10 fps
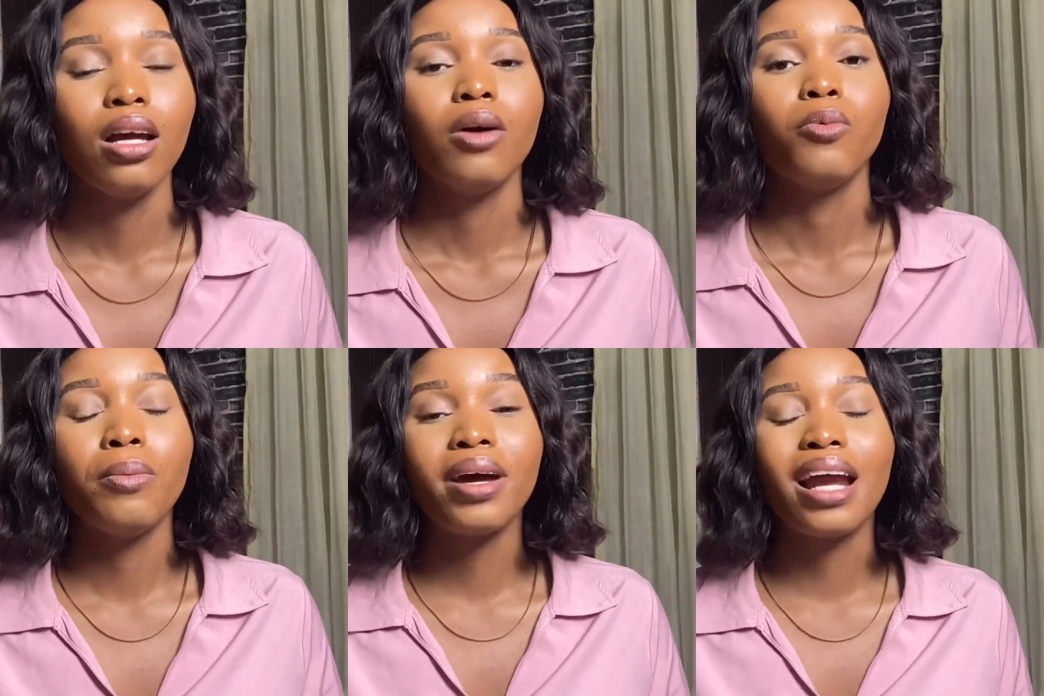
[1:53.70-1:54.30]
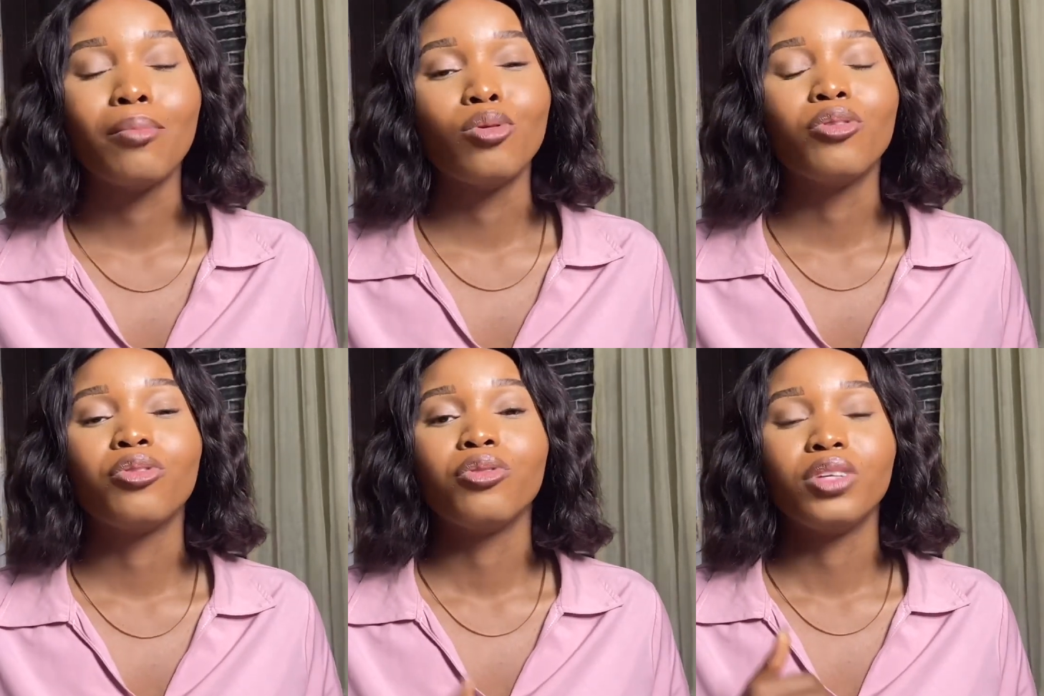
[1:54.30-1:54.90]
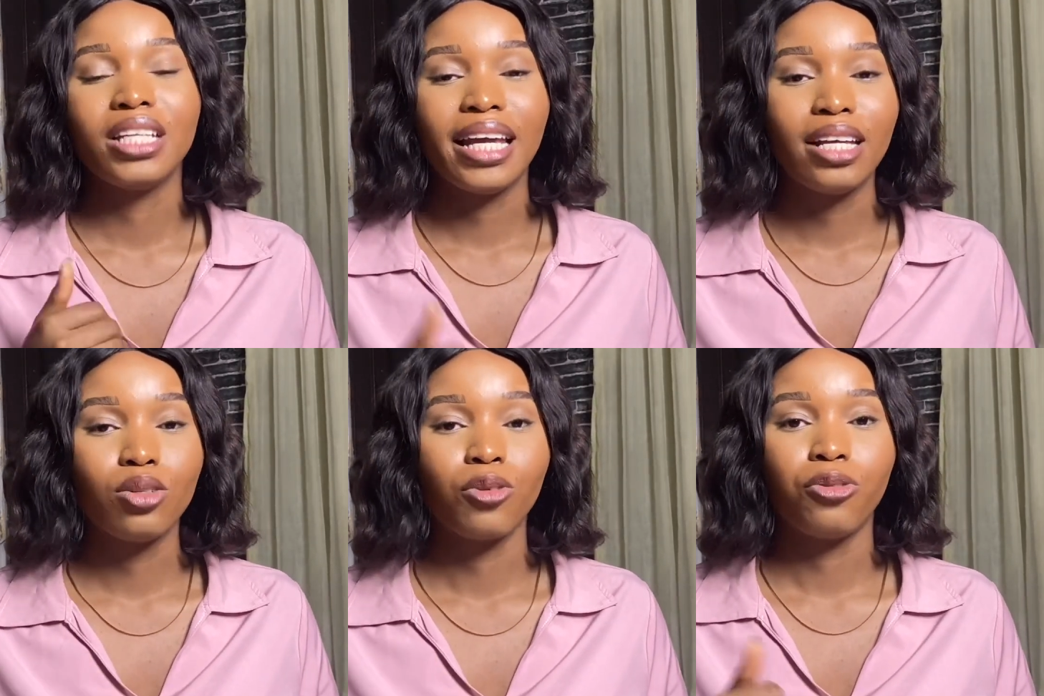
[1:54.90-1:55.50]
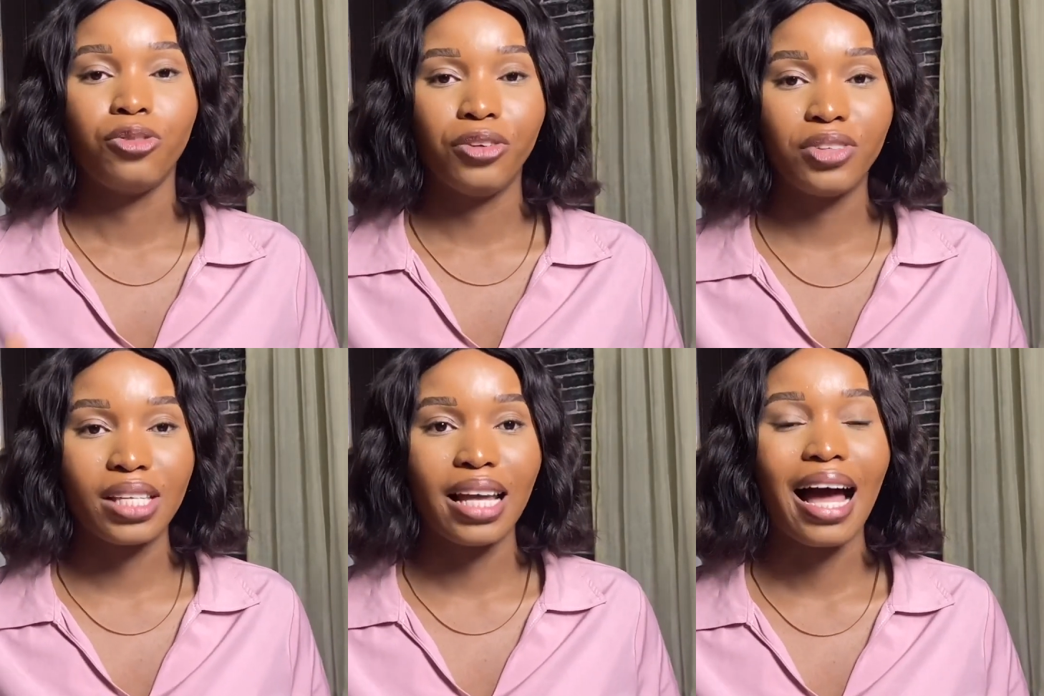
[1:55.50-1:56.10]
women above the age of 50